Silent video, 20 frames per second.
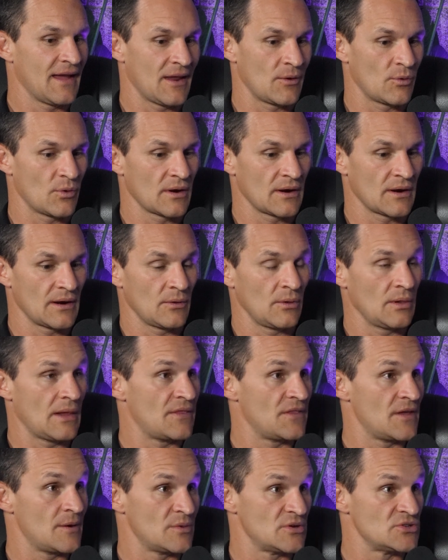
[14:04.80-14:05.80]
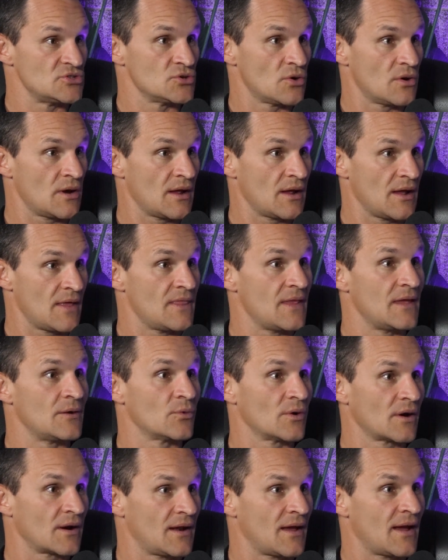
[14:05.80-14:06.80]
And we're going to let them enjoy it. And then
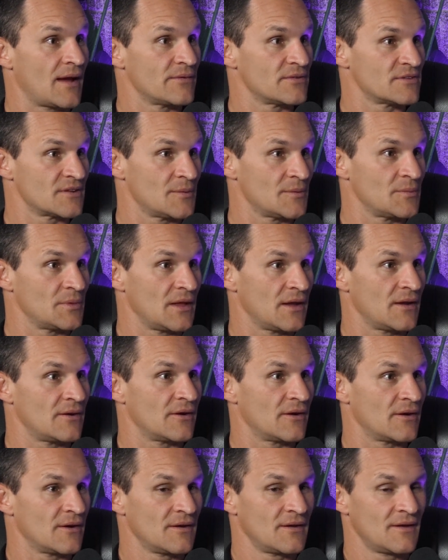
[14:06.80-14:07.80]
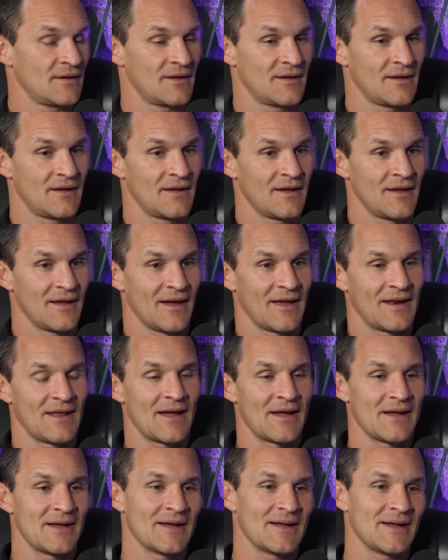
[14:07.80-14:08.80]
we're going to have some later.
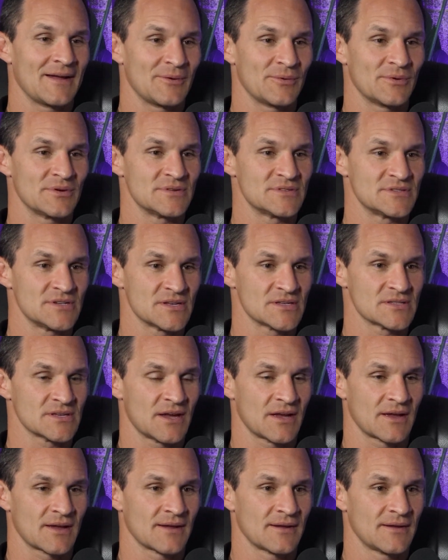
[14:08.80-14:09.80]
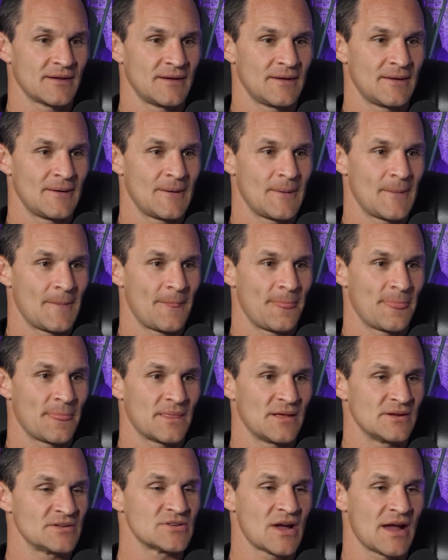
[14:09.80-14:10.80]
And it was just like,
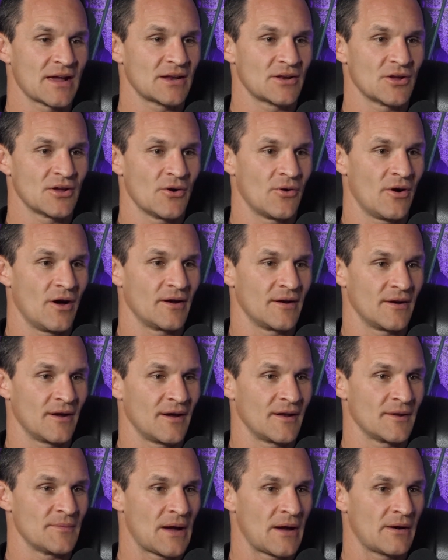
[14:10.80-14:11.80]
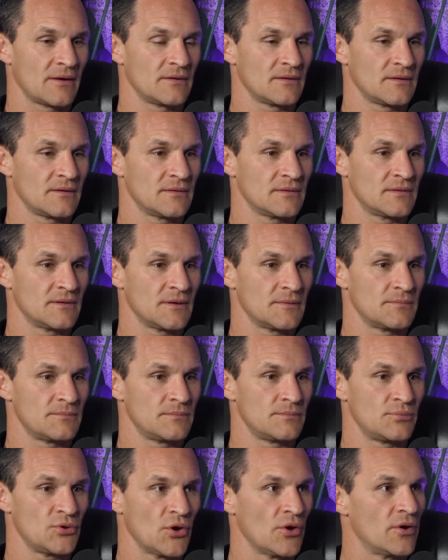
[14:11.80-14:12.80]
I could go on and on about the
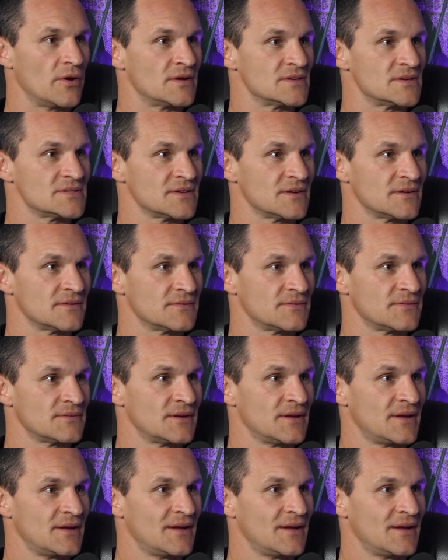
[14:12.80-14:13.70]
pureness of